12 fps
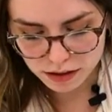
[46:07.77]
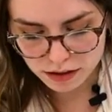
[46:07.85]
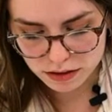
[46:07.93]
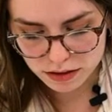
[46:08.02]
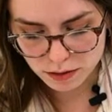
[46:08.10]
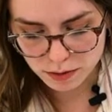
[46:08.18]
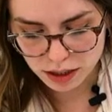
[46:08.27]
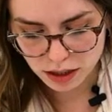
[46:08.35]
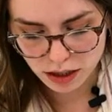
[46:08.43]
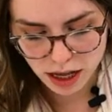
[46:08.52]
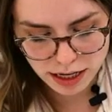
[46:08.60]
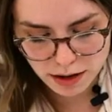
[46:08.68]
So I'm gonna
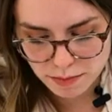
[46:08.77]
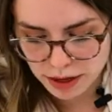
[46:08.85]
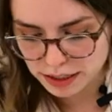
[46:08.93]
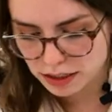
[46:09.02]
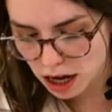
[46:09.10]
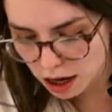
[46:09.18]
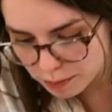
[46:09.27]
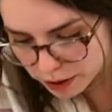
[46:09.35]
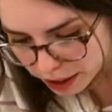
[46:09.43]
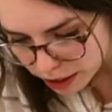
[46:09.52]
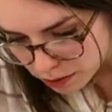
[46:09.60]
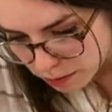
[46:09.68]
line up my top
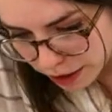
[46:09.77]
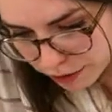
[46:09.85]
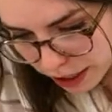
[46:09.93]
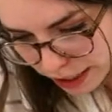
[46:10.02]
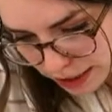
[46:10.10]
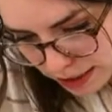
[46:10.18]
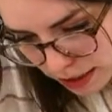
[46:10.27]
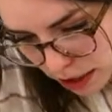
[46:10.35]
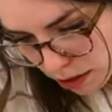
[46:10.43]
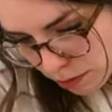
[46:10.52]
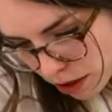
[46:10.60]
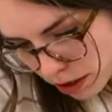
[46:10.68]
and my right
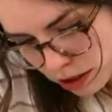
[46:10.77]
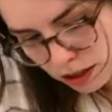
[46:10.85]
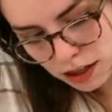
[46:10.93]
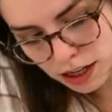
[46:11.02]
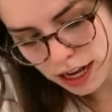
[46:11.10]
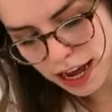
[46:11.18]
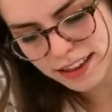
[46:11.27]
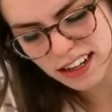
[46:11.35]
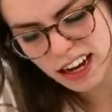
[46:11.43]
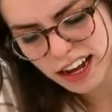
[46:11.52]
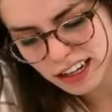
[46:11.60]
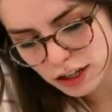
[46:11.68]
seam and then
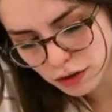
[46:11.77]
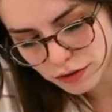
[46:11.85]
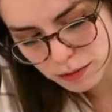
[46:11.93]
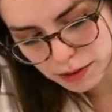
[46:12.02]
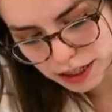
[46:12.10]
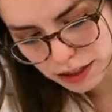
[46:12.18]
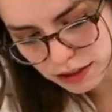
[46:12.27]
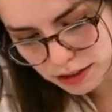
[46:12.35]
kind of go from there.